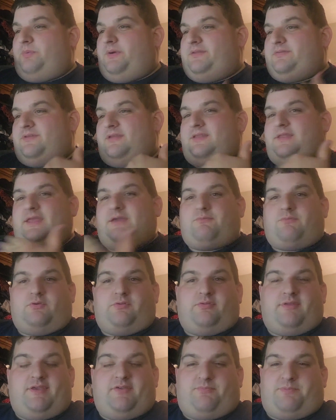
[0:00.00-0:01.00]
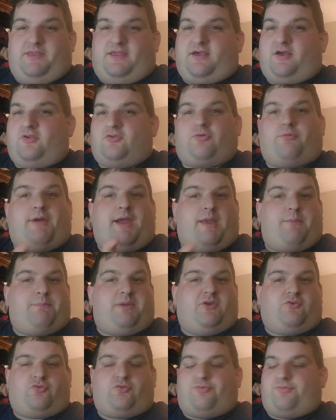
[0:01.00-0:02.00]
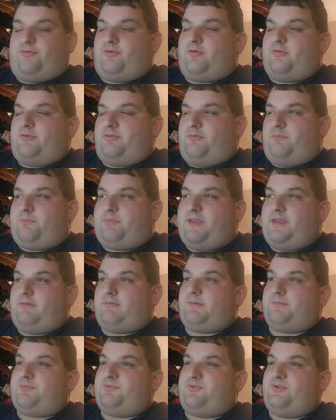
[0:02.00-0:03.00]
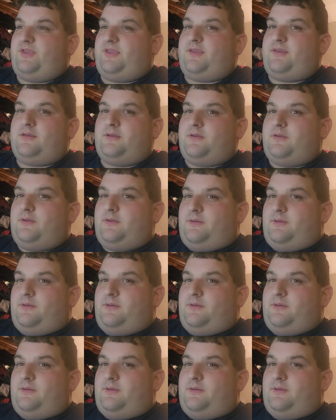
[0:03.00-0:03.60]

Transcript: but didn't get released because Orion Pictures was going through bankruptcy.